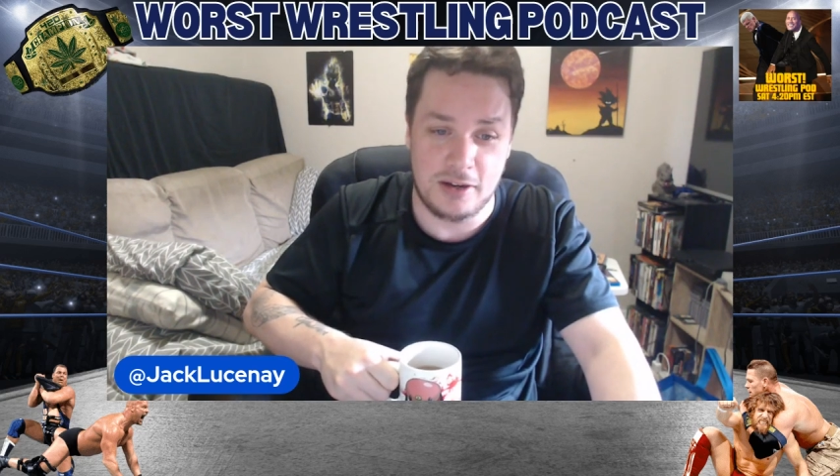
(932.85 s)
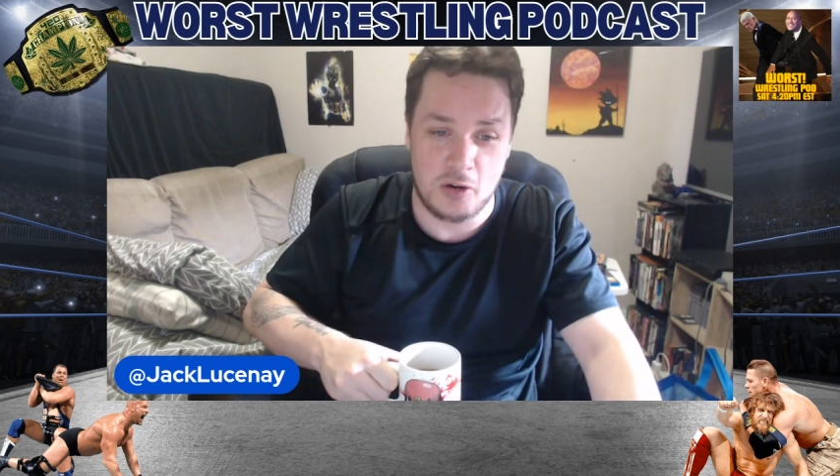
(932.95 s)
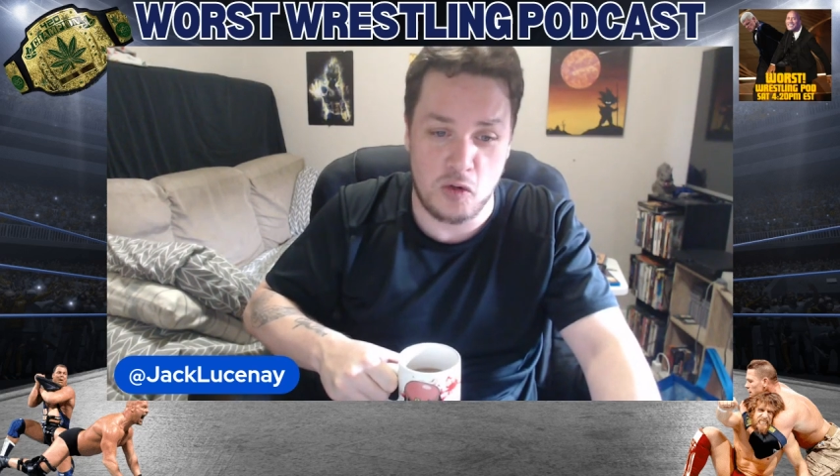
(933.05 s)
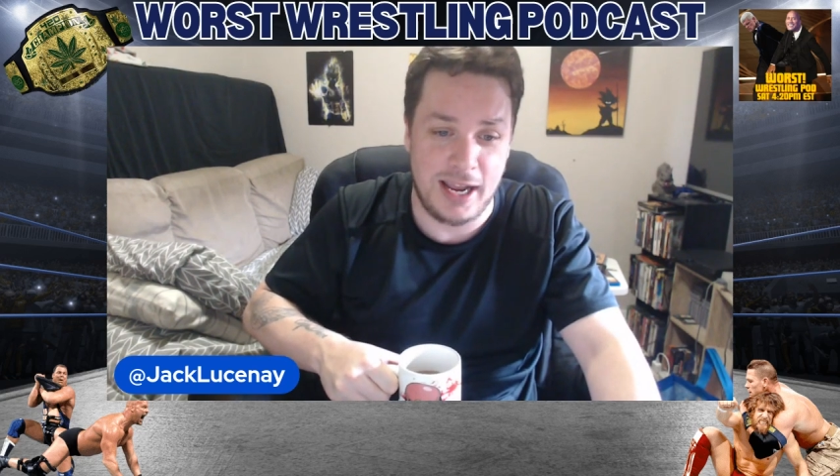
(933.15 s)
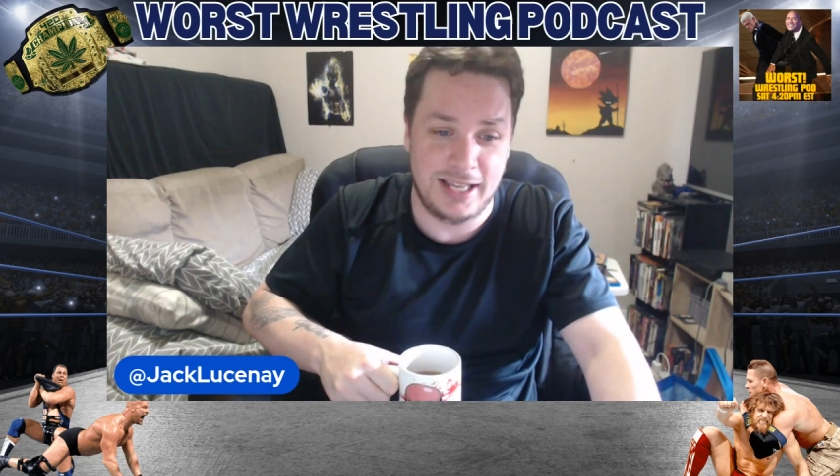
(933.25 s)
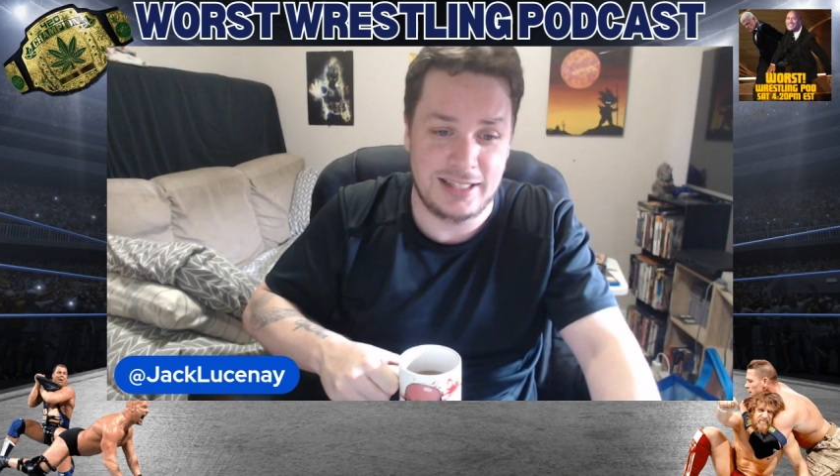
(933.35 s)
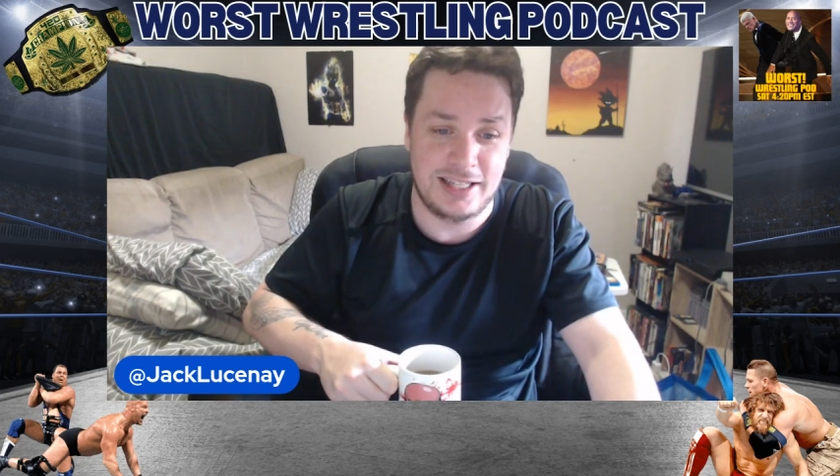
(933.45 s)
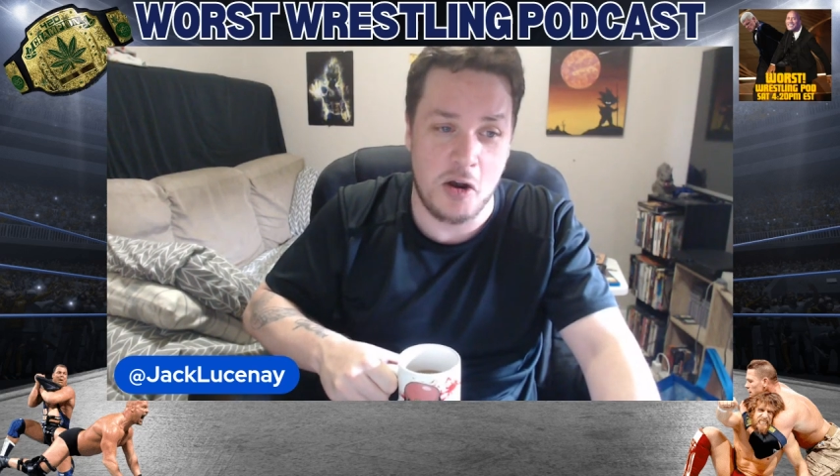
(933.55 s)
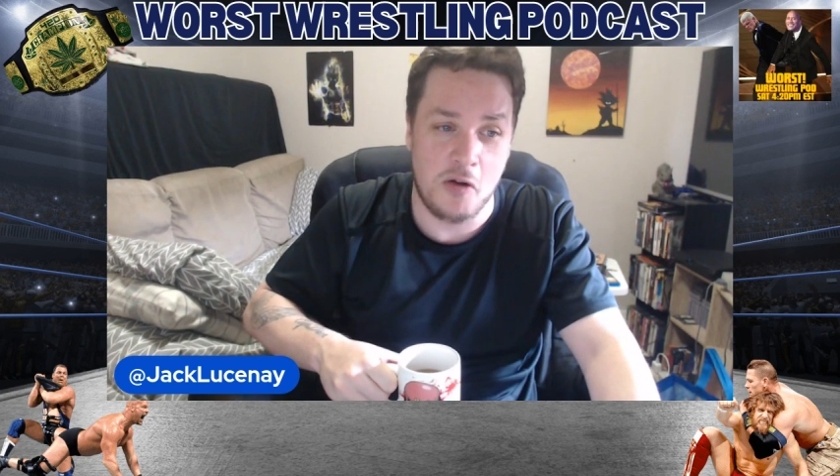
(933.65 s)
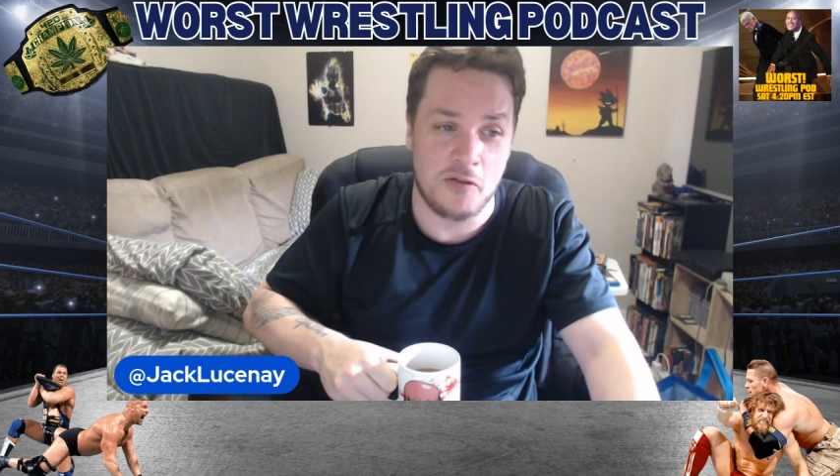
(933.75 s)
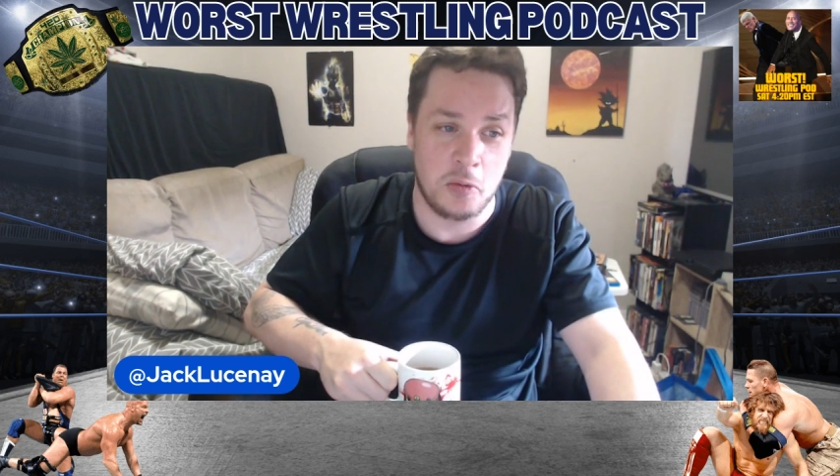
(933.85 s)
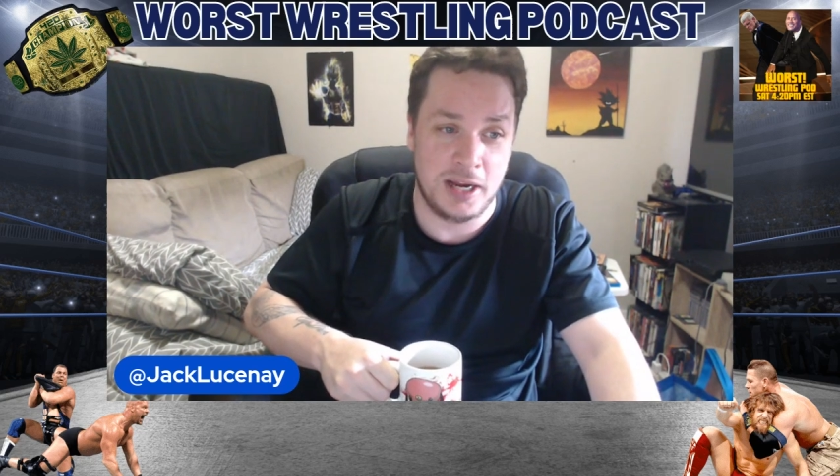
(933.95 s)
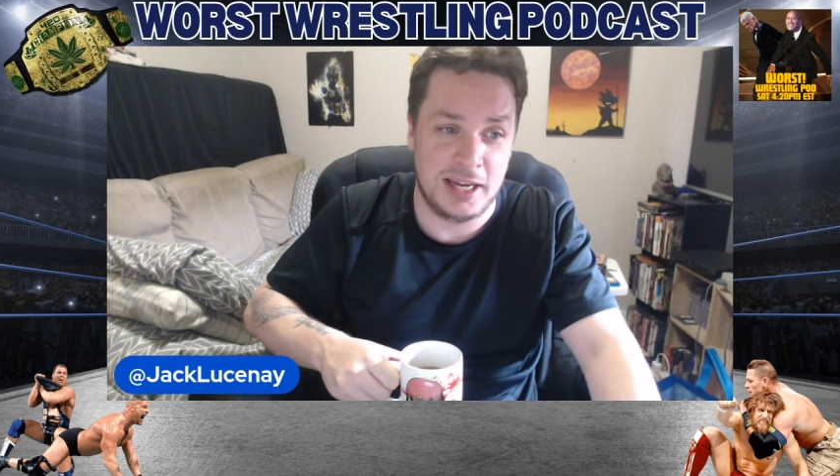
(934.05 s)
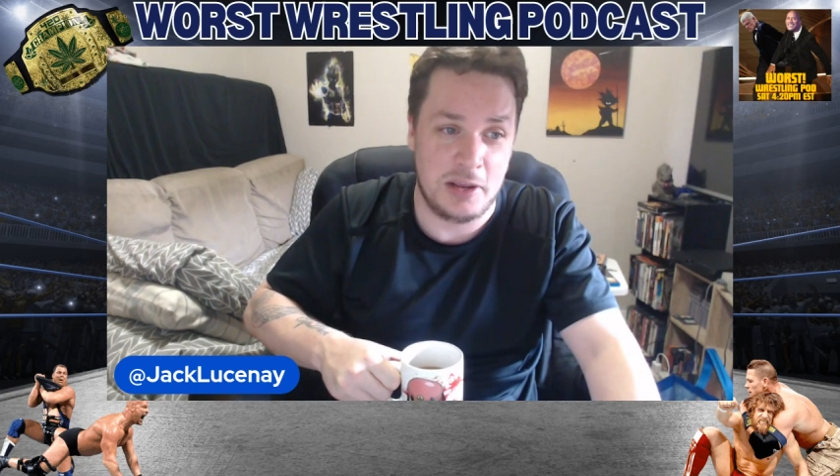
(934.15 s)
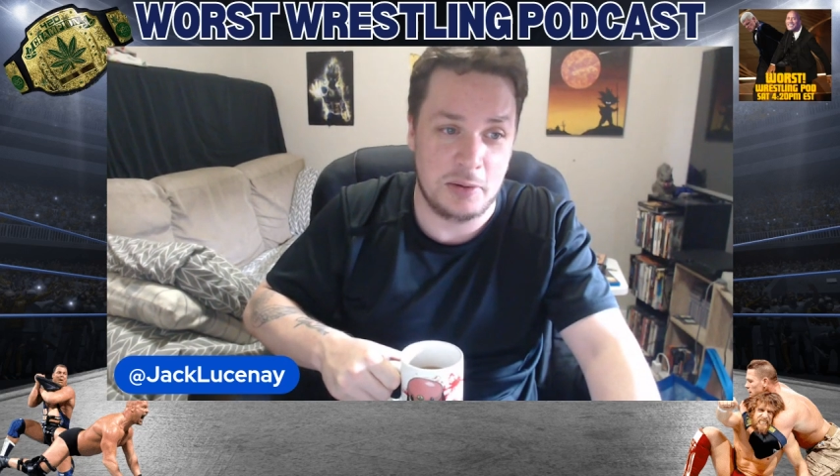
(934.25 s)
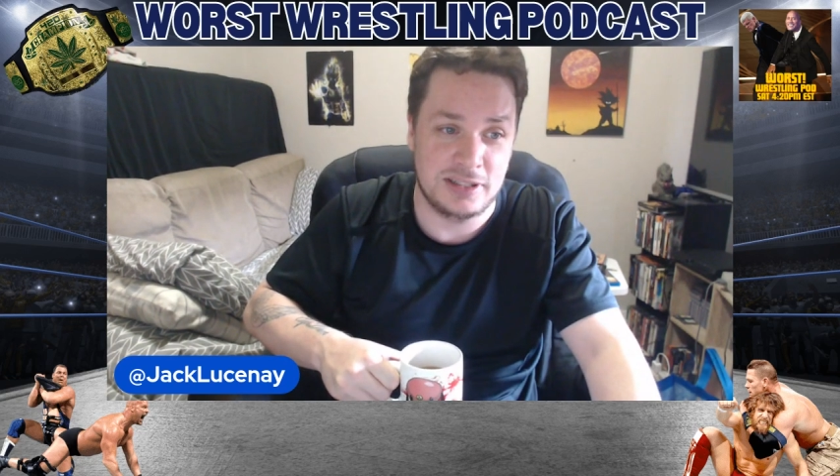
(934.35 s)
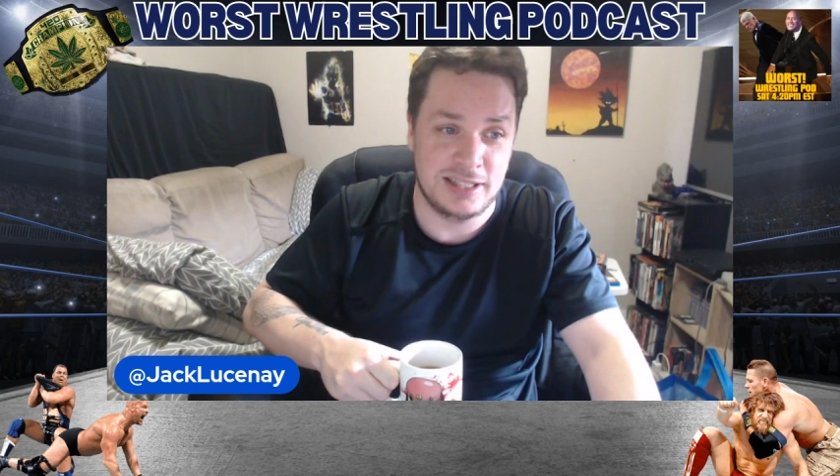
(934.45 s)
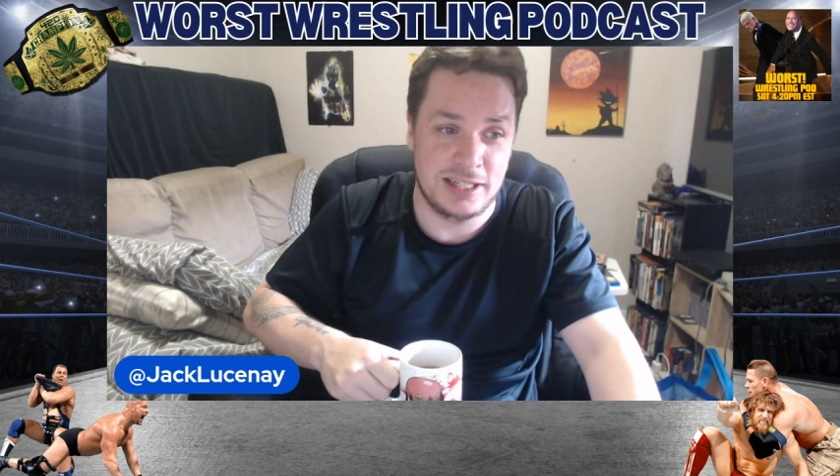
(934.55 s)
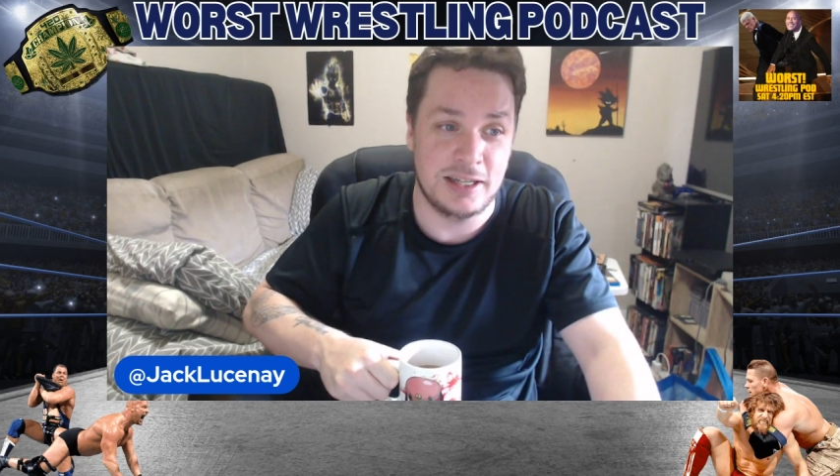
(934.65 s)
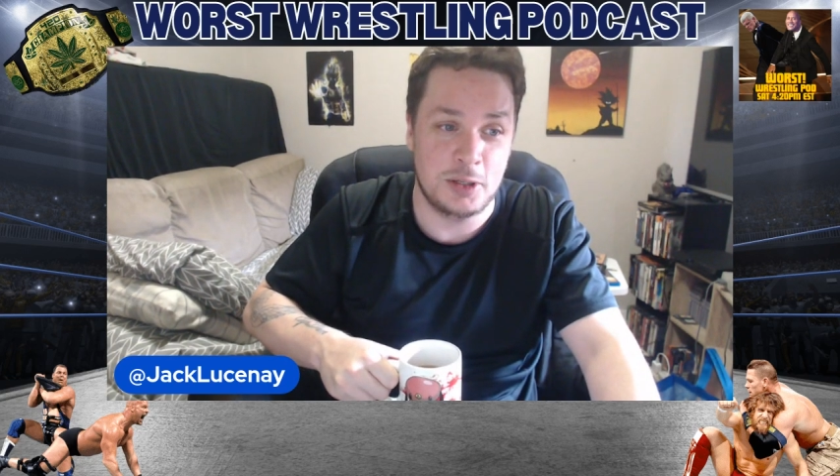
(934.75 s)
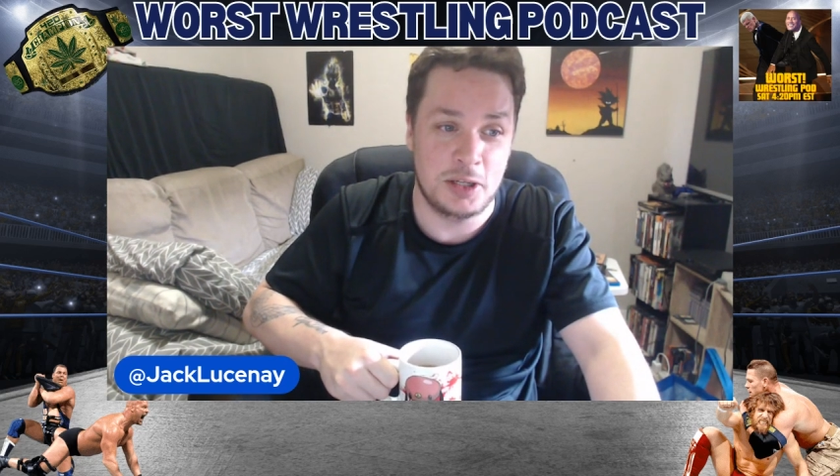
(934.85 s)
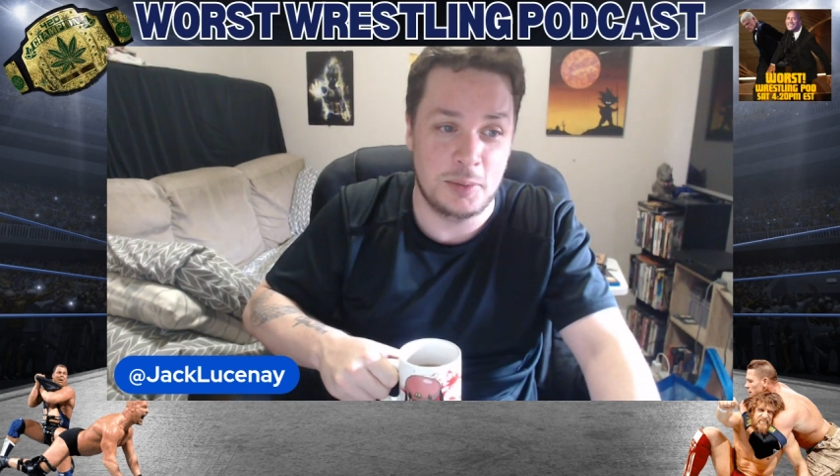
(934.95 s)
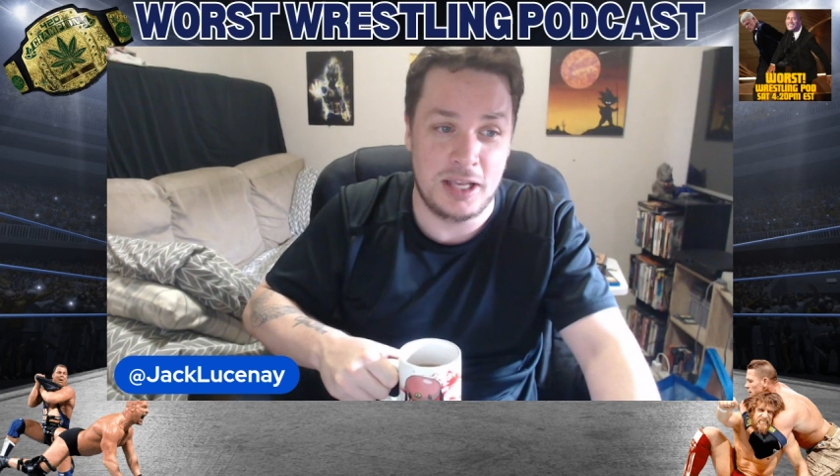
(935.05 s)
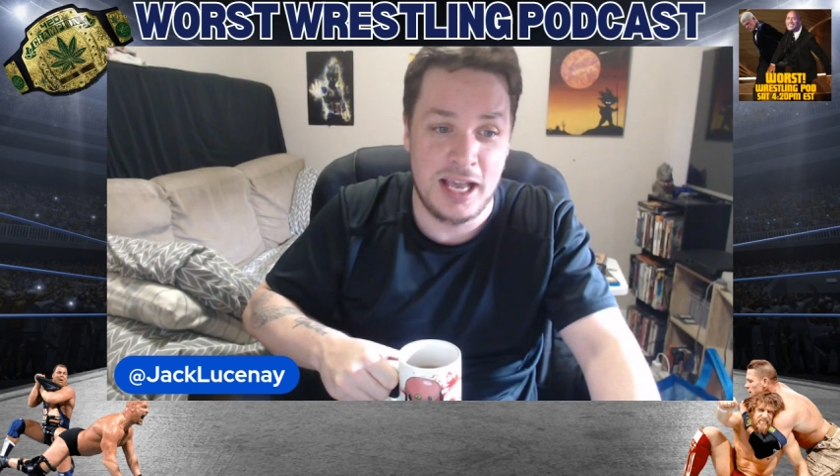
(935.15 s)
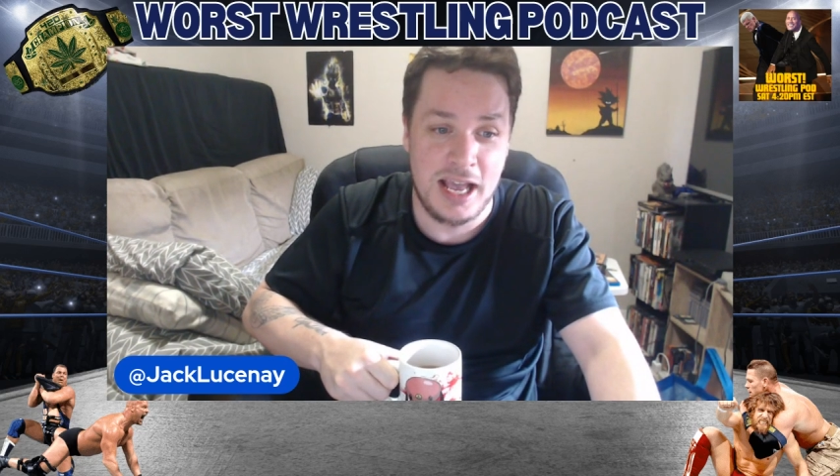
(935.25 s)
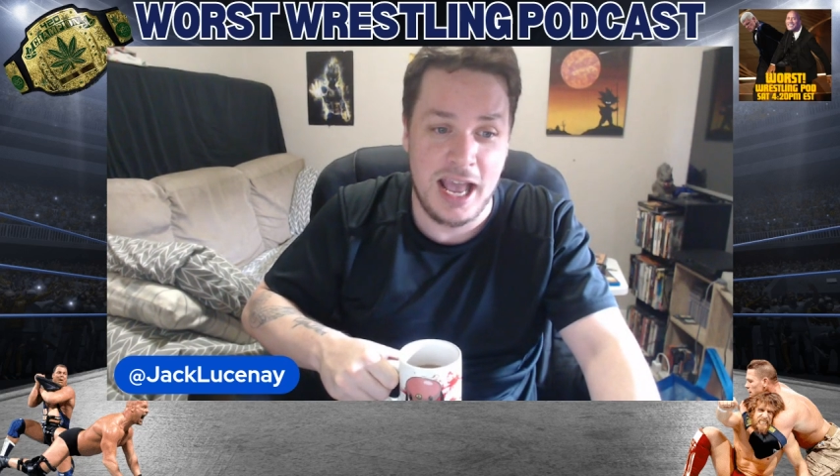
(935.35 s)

crazy over when he was in WWE.